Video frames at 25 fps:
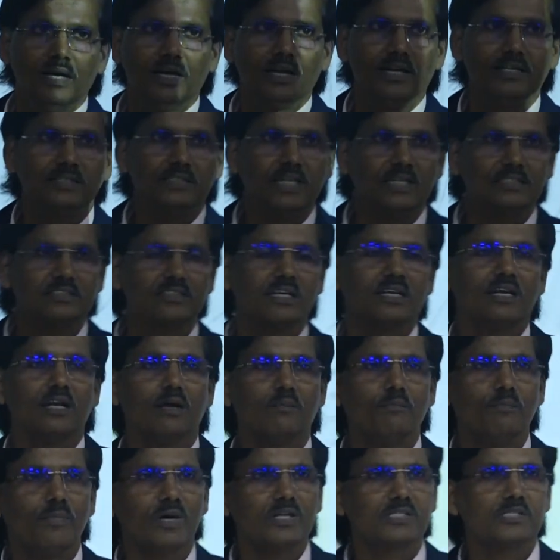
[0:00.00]
Richardson
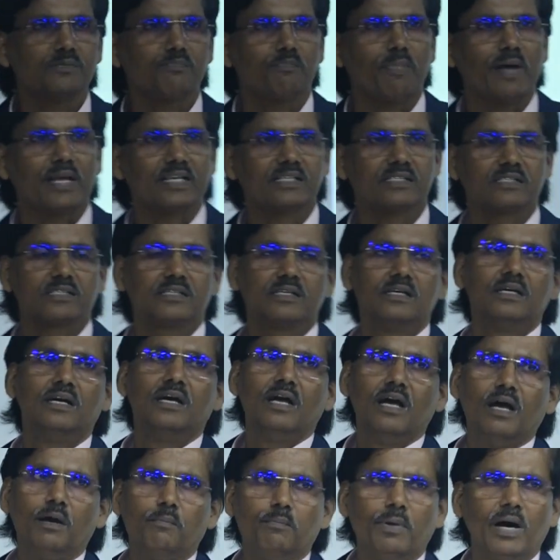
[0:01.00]
number speaks
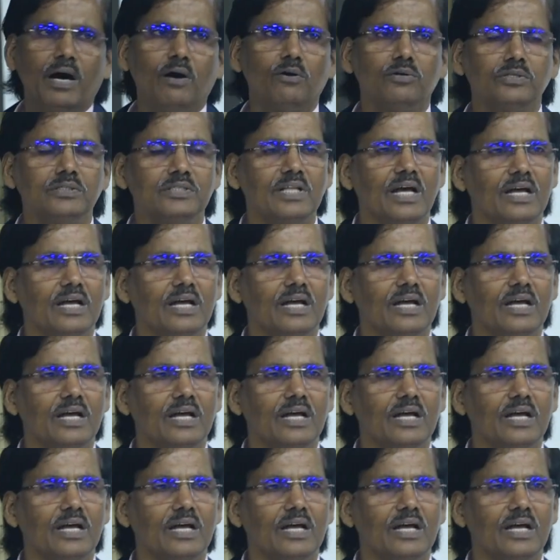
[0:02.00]
about